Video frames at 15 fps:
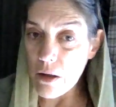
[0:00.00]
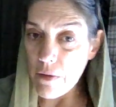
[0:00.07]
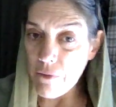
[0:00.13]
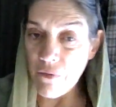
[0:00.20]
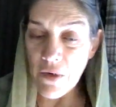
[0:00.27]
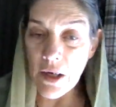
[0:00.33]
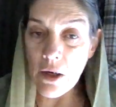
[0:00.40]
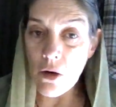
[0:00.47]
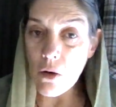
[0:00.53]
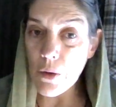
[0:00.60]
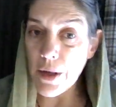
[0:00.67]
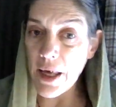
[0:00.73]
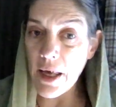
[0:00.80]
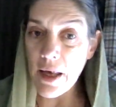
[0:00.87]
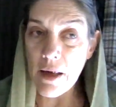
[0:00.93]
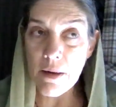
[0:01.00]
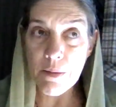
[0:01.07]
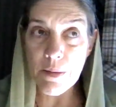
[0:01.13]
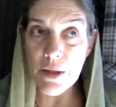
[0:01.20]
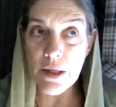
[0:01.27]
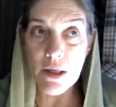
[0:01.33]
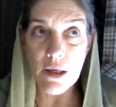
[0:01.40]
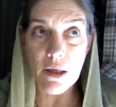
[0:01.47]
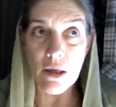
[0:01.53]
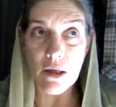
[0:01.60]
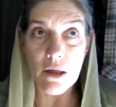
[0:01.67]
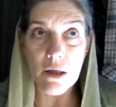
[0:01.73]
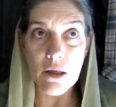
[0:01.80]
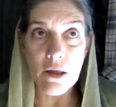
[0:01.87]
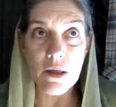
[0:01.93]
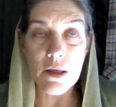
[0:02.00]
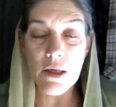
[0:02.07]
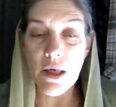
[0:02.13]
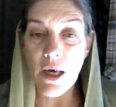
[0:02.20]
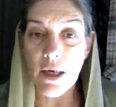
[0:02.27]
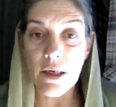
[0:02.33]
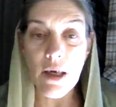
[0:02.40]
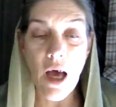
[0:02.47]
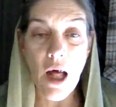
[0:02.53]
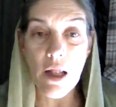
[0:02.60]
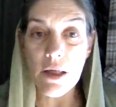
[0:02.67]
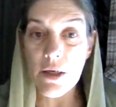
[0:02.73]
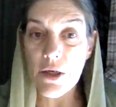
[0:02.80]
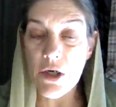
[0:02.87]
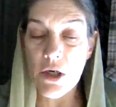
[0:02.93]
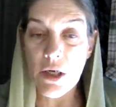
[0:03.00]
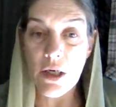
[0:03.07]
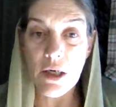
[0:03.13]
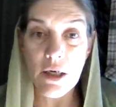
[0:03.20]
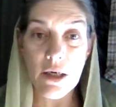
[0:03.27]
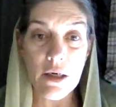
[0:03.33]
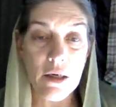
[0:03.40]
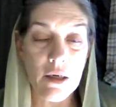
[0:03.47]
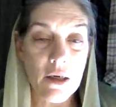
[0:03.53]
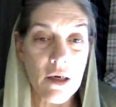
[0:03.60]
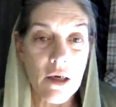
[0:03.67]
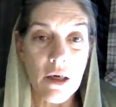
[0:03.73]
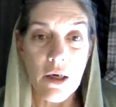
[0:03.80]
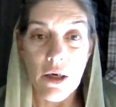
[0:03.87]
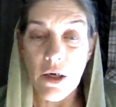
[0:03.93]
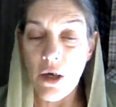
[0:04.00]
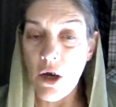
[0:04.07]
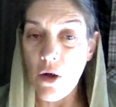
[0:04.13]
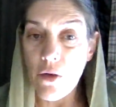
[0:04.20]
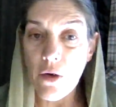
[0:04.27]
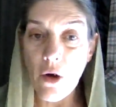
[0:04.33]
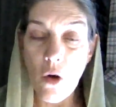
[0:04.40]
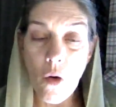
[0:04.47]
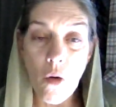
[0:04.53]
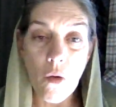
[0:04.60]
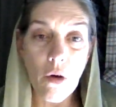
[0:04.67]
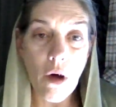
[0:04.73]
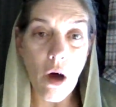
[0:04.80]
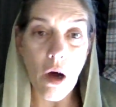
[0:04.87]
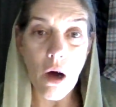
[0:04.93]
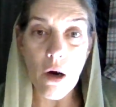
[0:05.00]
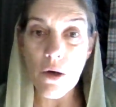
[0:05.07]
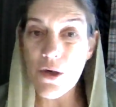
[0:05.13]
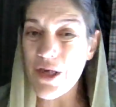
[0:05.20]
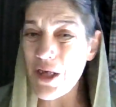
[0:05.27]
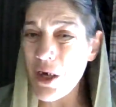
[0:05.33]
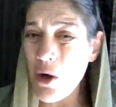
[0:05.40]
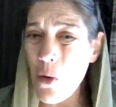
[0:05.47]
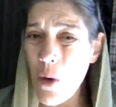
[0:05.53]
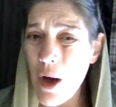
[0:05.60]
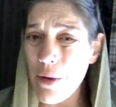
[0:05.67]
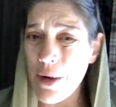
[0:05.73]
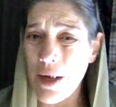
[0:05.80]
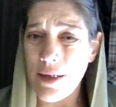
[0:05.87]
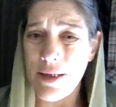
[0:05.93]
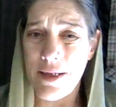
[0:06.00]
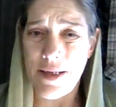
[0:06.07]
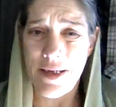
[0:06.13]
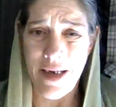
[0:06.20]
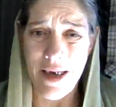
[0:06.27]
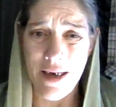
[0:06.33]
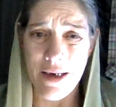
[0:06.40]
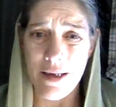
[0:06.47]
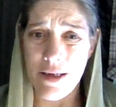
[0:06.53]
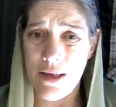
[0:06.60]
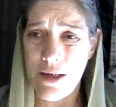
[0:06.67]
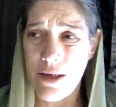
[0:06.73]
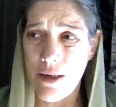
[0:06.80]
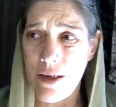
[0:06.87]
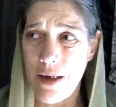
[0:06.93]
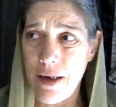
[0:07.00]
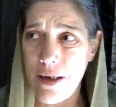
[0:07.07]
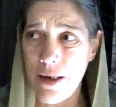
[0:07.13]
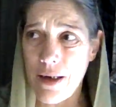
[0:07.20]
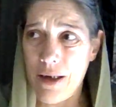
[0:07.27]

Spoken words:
video games and technology and, their own cars. They go out on dates. Like,